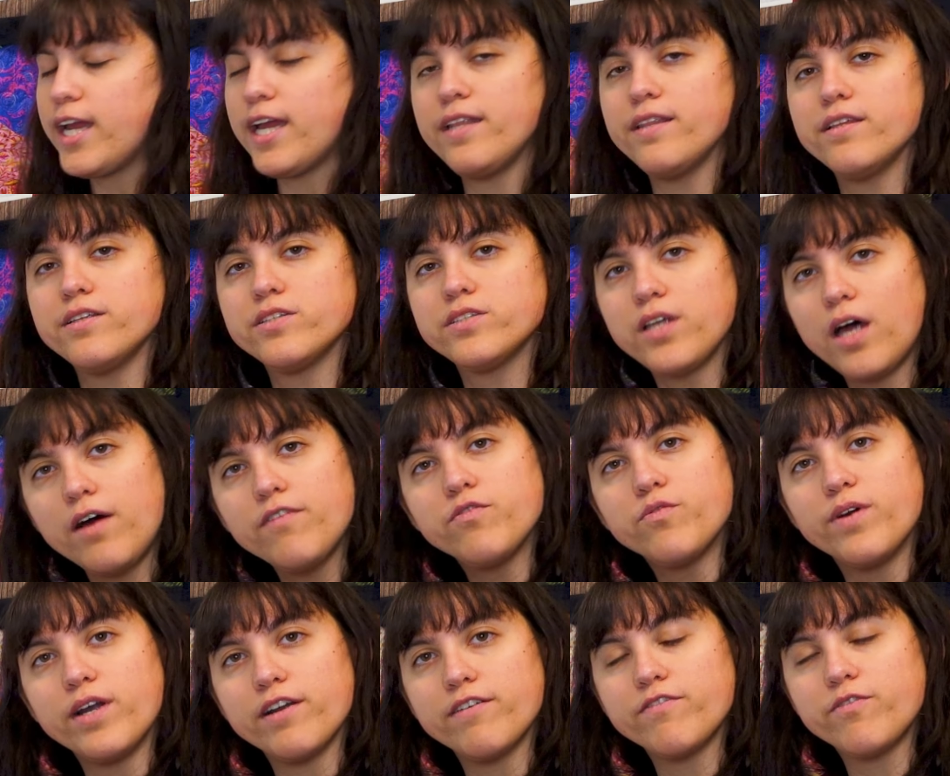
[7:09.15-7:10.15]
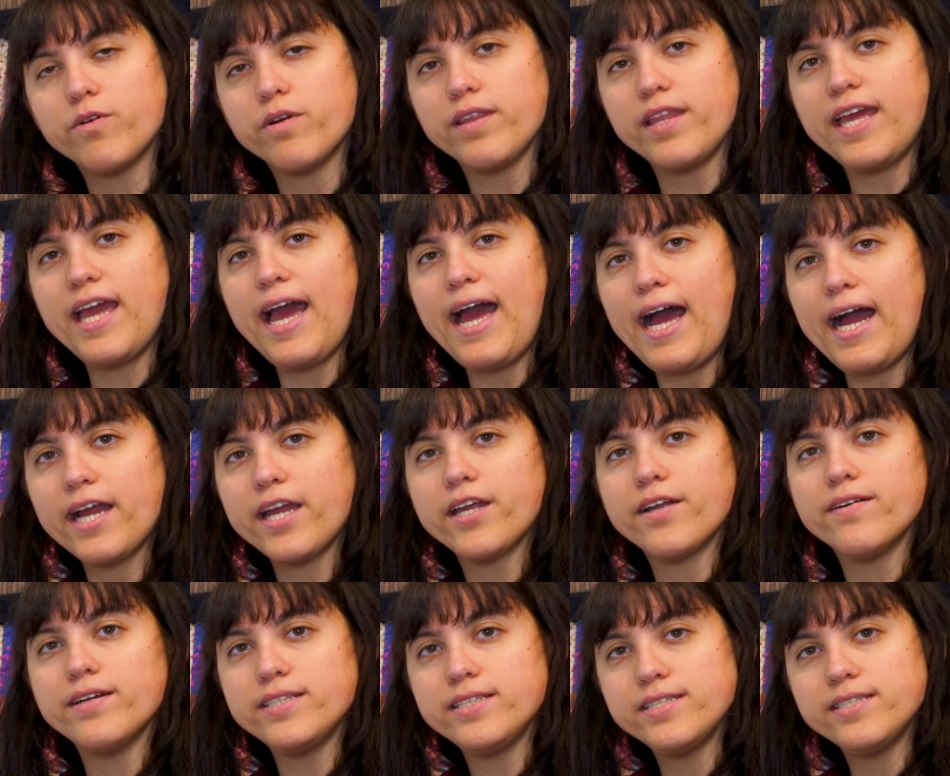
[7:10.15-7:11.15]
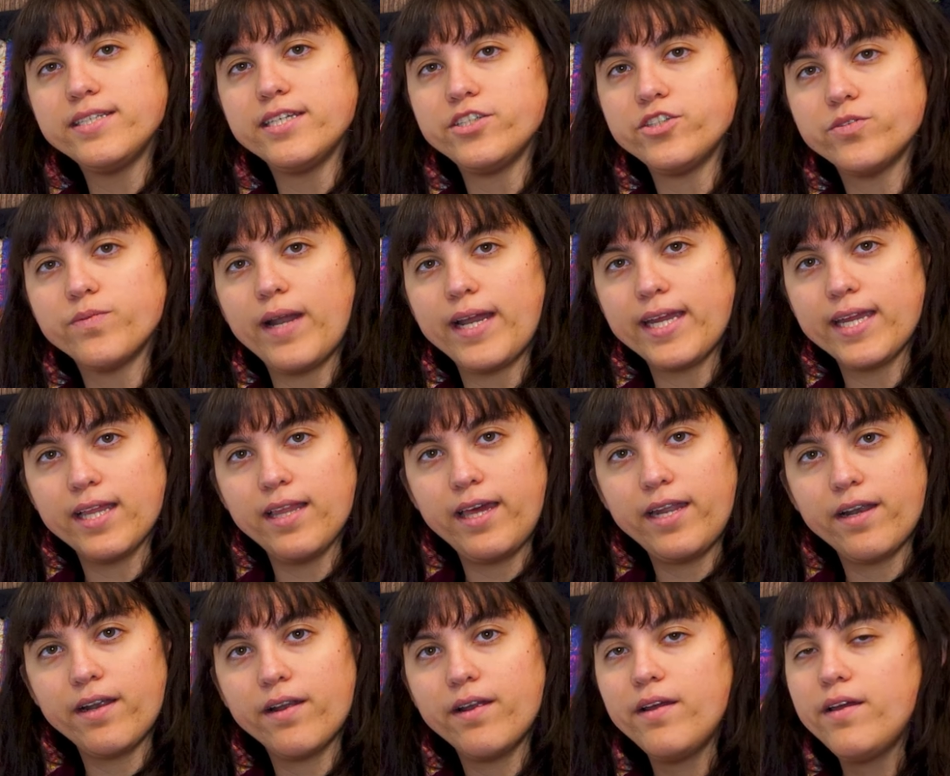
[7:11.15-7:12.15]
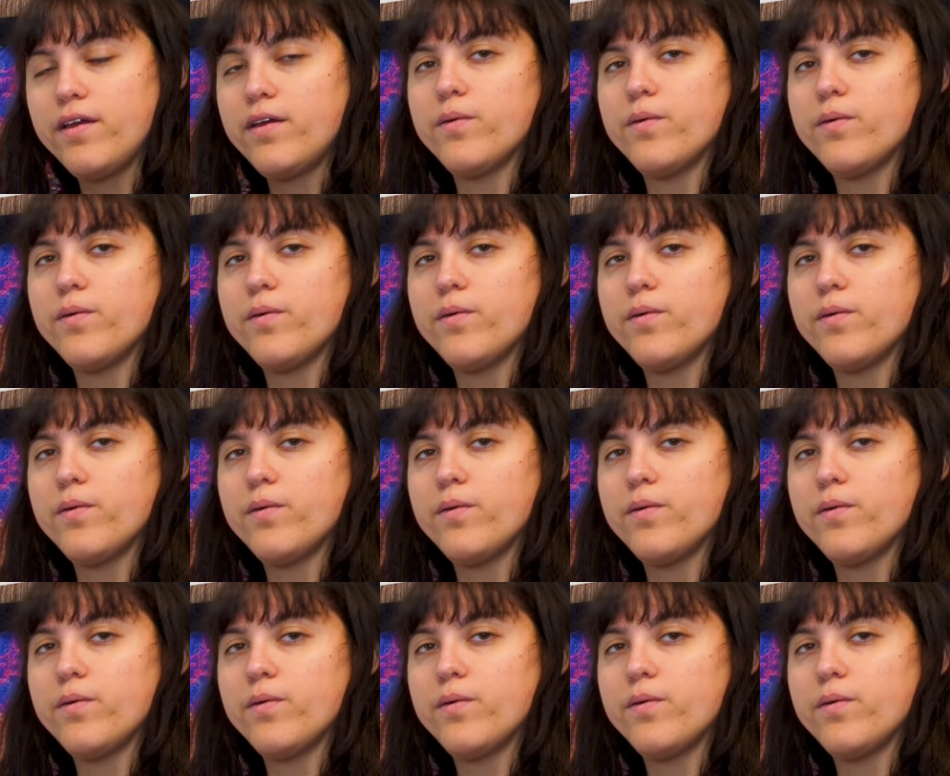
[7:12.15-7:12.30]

and the software for the Accurate Stitch Regulator,